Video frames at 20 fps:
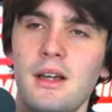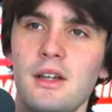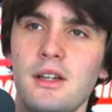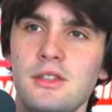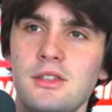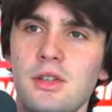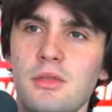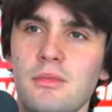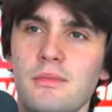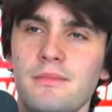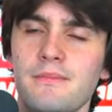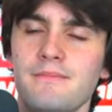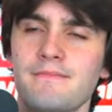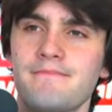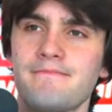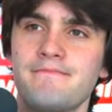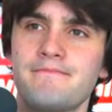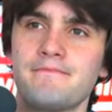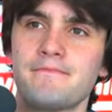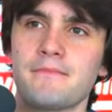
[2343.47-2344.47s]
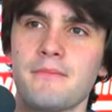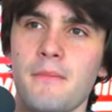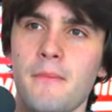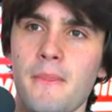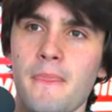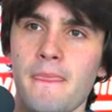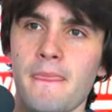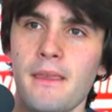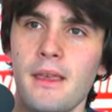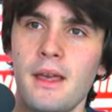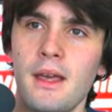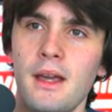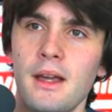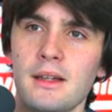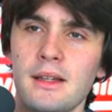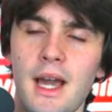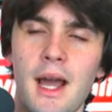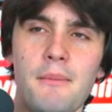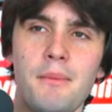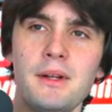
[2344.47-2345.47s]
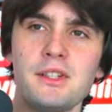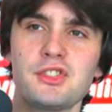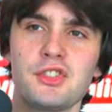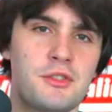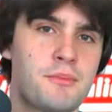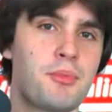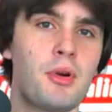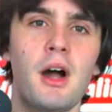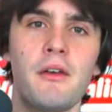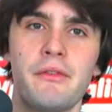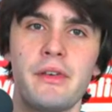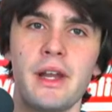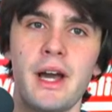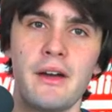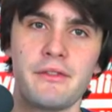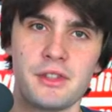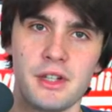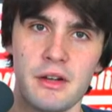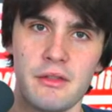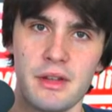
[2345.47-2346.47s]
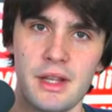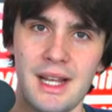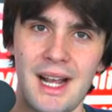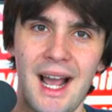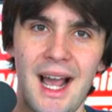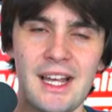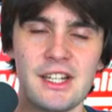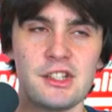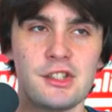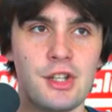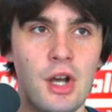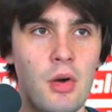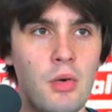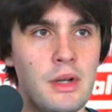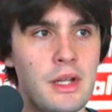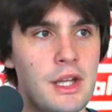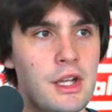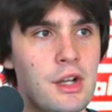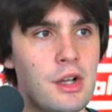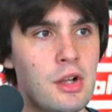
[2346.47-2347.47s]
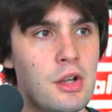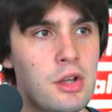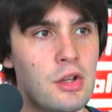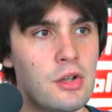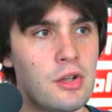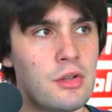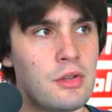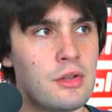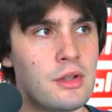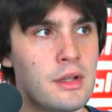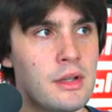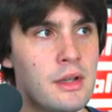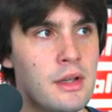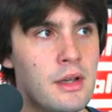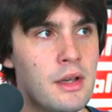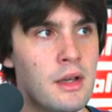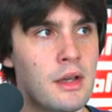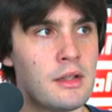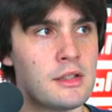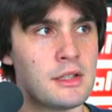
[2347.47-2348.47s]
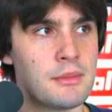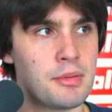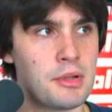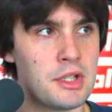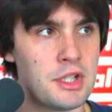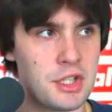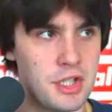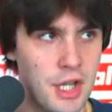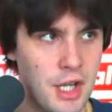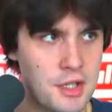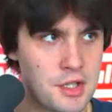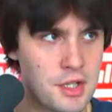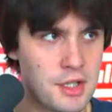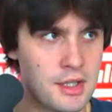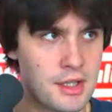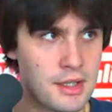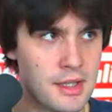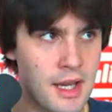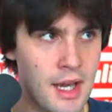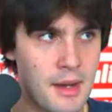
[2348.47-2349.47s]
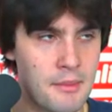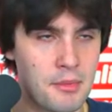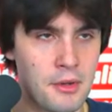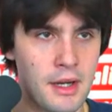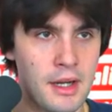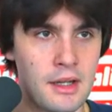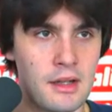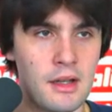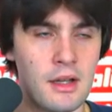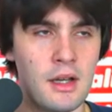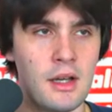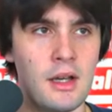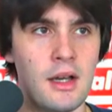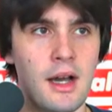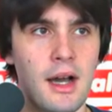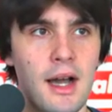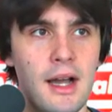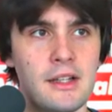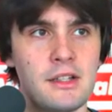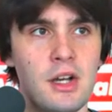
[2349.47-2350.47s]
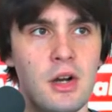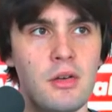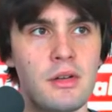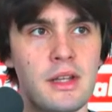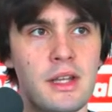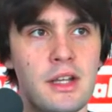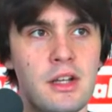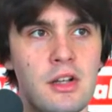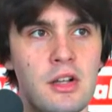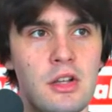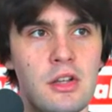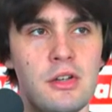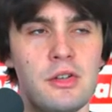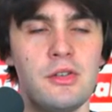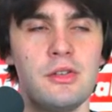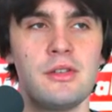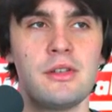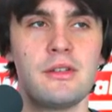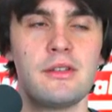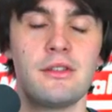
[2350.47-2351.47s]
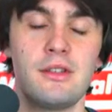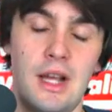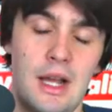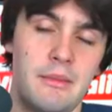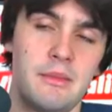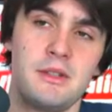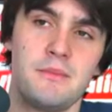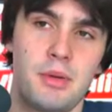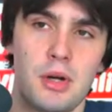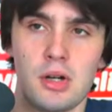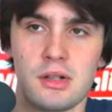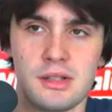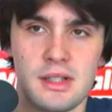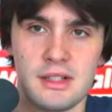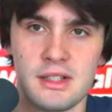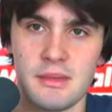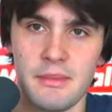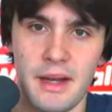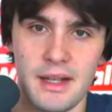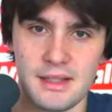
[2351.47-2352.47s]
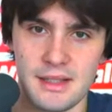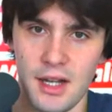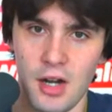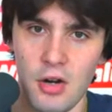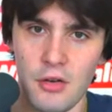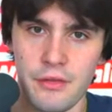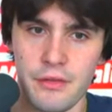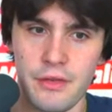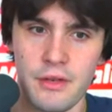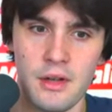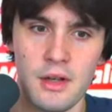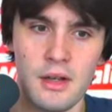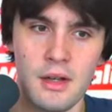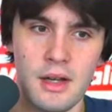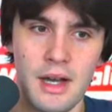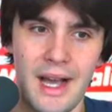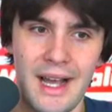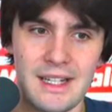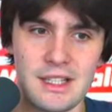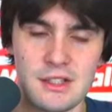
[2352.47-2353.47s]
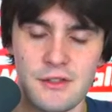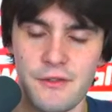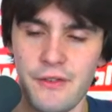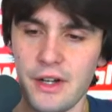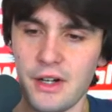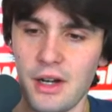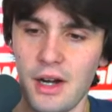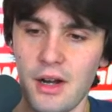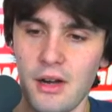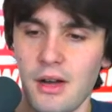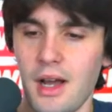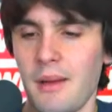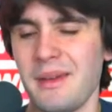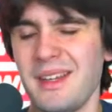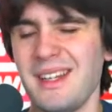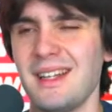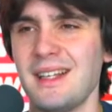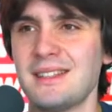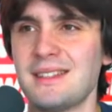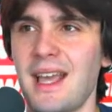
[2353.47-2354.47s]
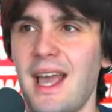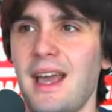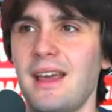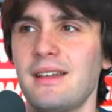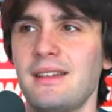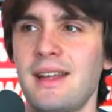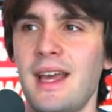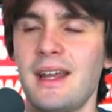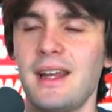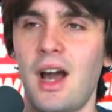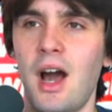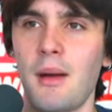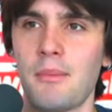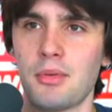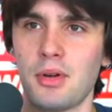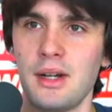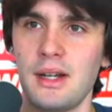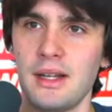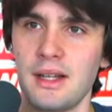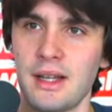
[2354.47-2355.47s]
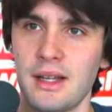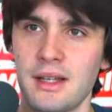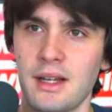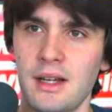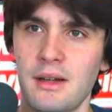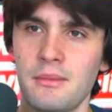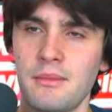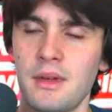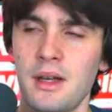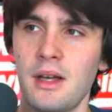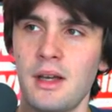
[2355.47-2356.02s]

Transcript: So cap rate just profit after everything. I don't include depreciation in cap rate. I don't include... I mean, personally to myself, I just figure out... I mean, it's net operating income.